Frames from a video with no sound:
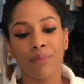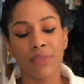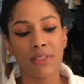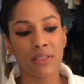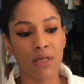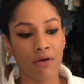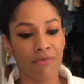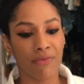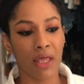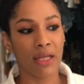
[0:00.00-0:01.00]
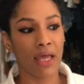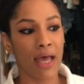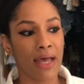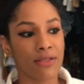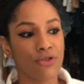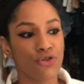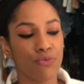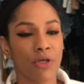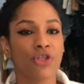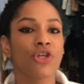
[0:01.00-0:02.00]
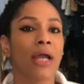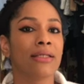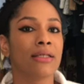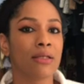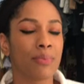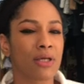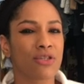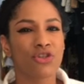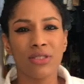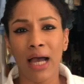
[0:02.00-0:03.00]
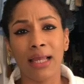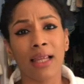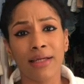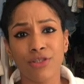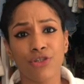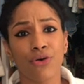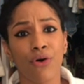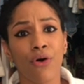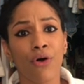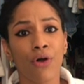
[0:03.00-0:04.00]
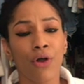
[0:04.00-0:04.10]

stuff that has too much shine in it, because it just highlights your,